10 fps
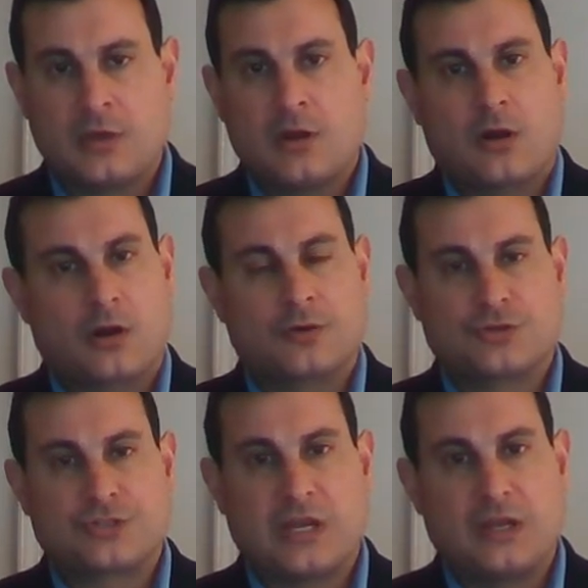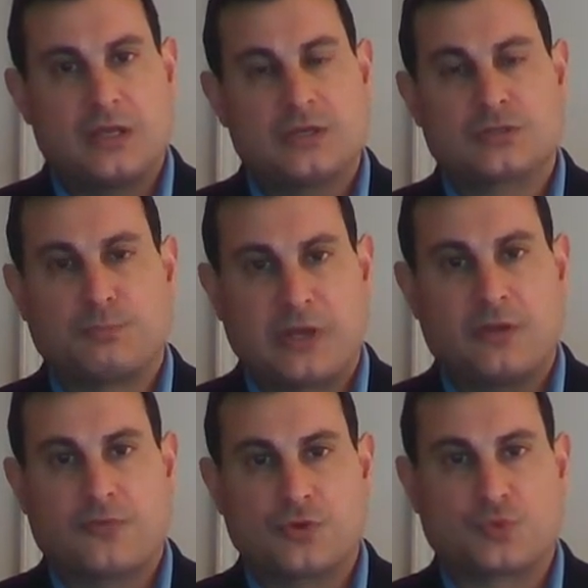Our understanding is many
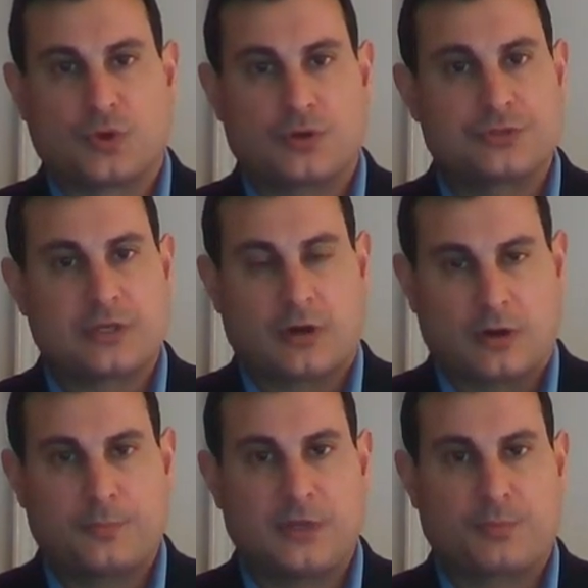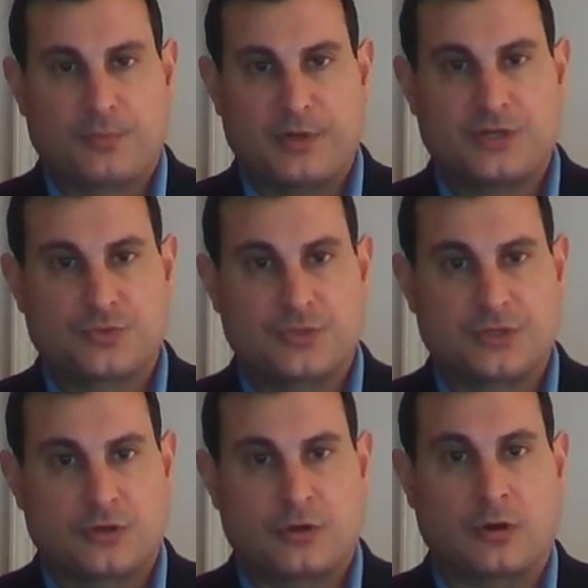of those workers that are being permitted to
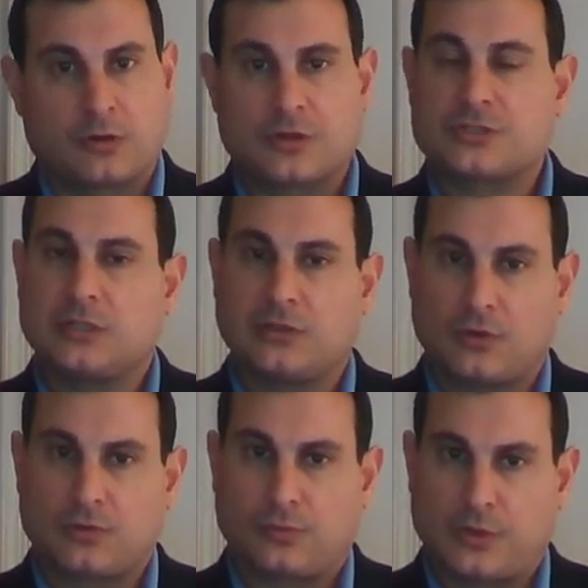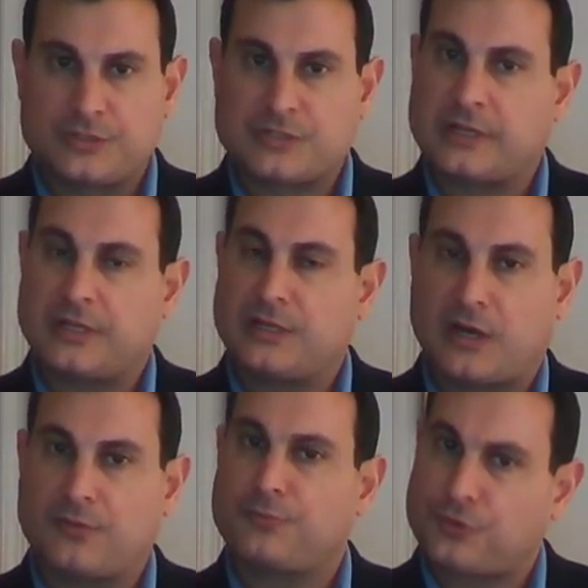return are largely local ones that did
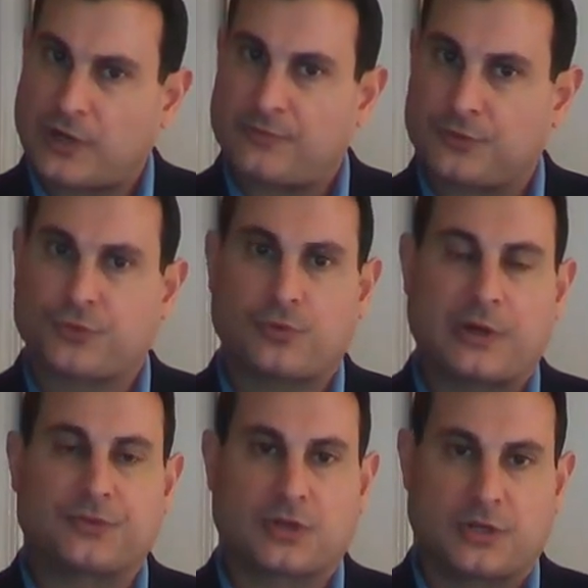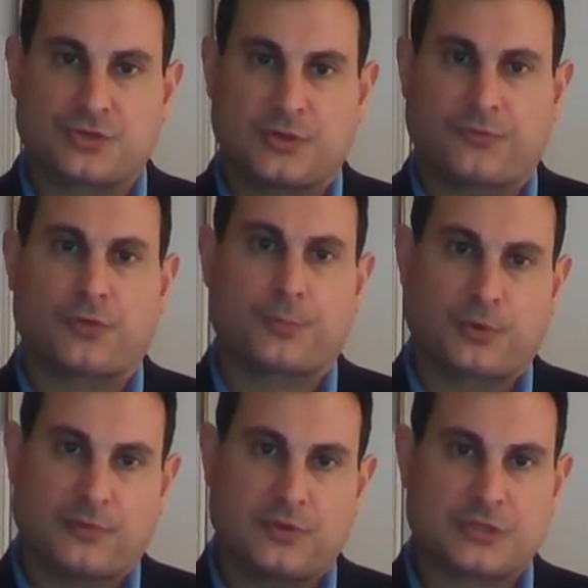not travel throughout the country for the
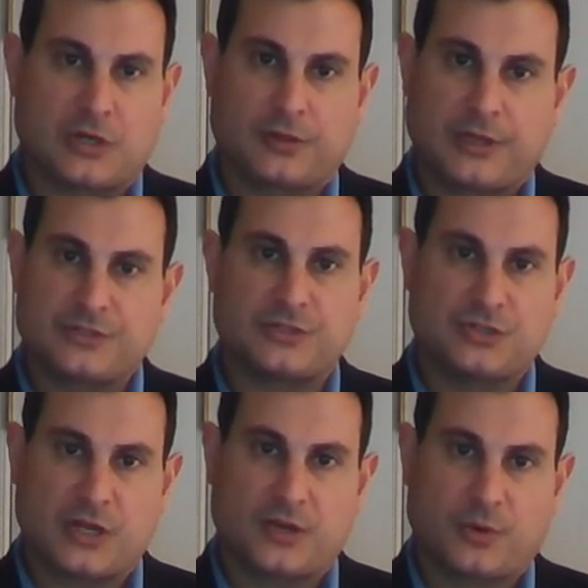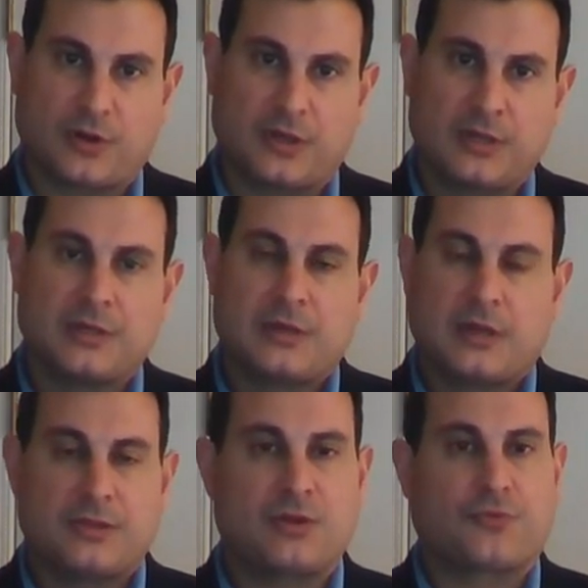previous holidays in January
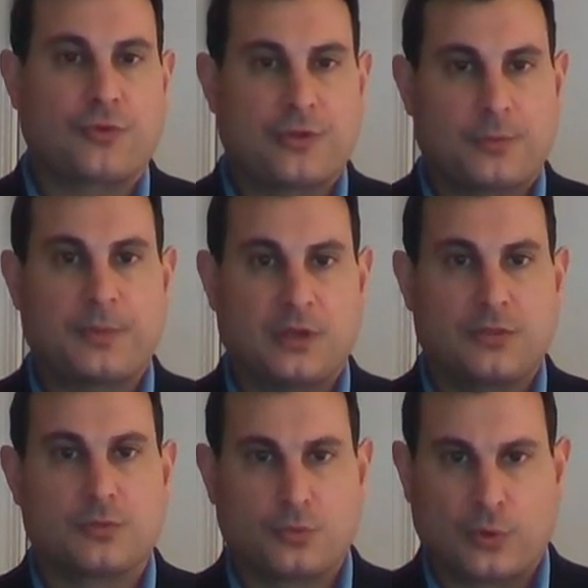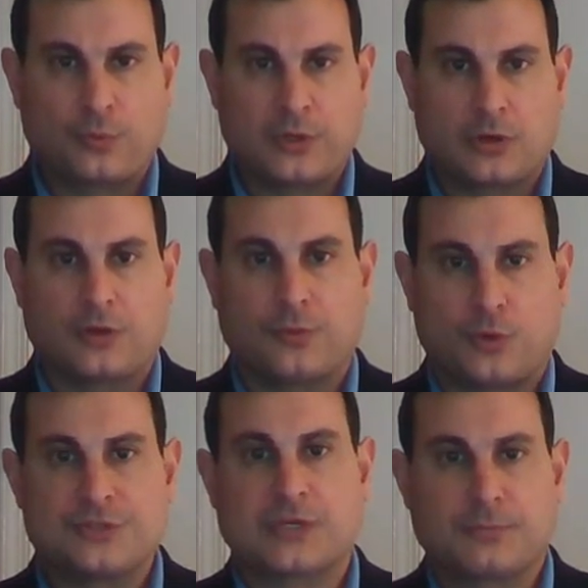and therefore they're being what we call the
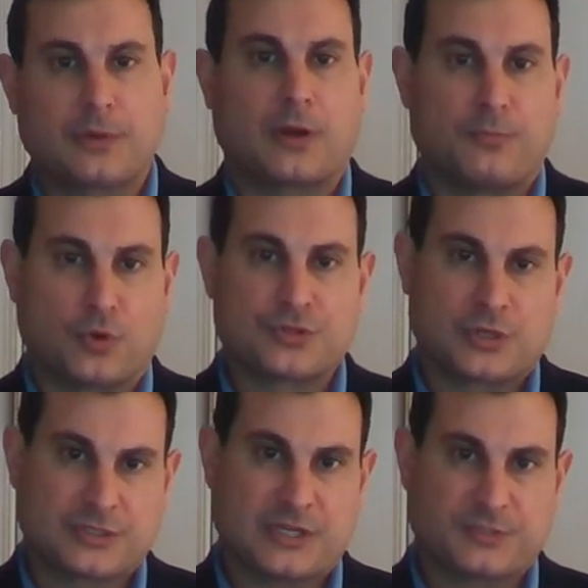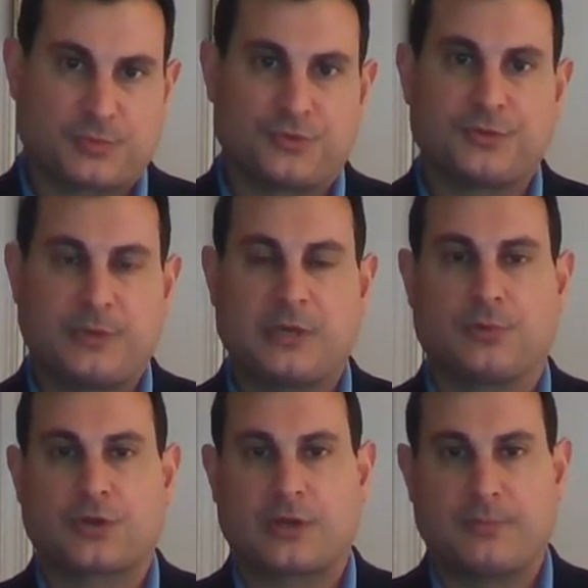ones that are most accessible to be able
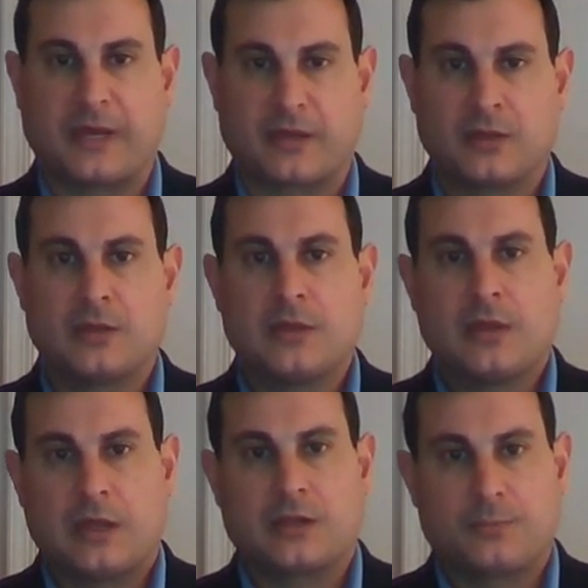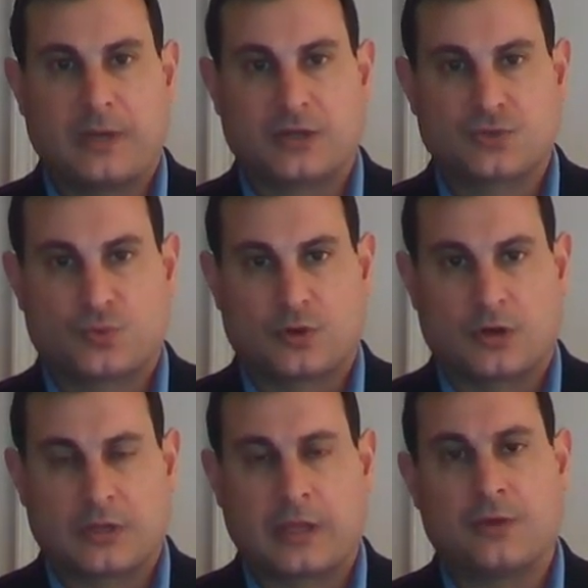to come back and get back to
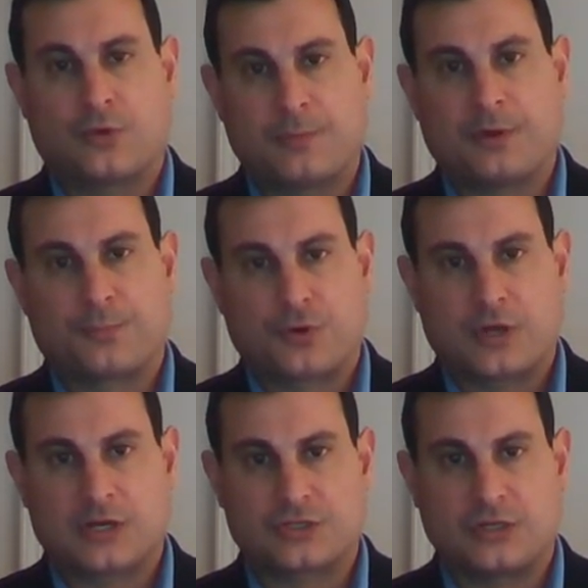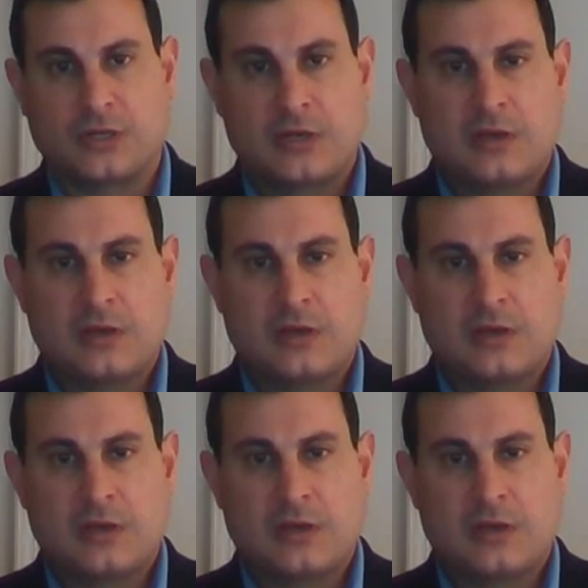work and ramp up production.